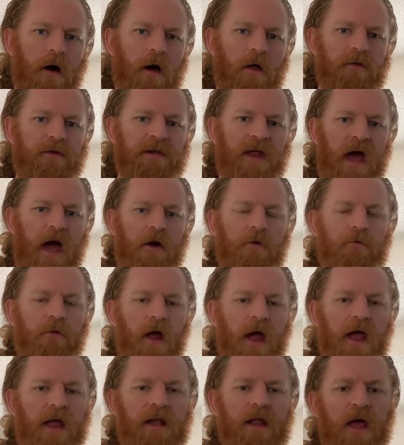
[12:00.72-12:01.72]
on
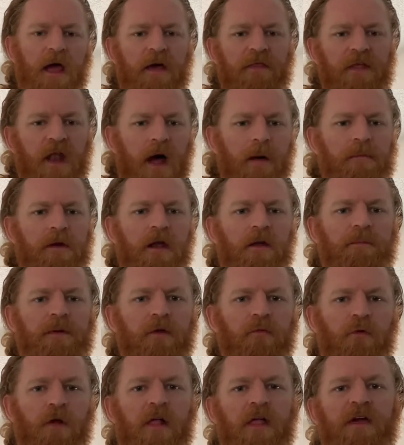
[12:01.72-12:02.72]
downright, then I'm going to
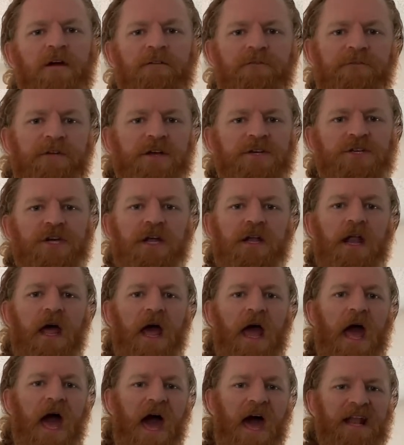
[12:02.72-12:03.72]
be really efficient
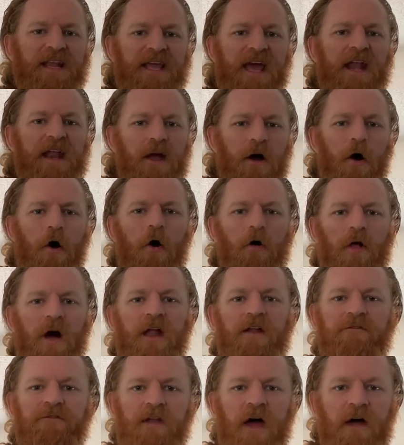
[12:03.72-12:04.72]
at getting a whole
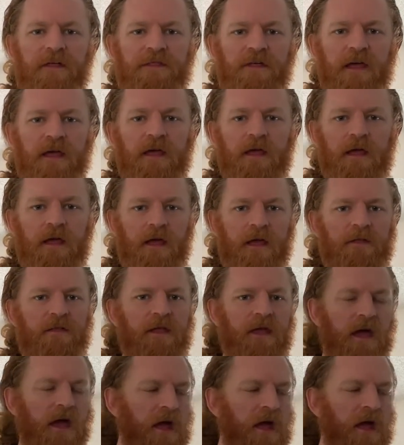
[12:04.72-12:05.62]
lot of nothing in the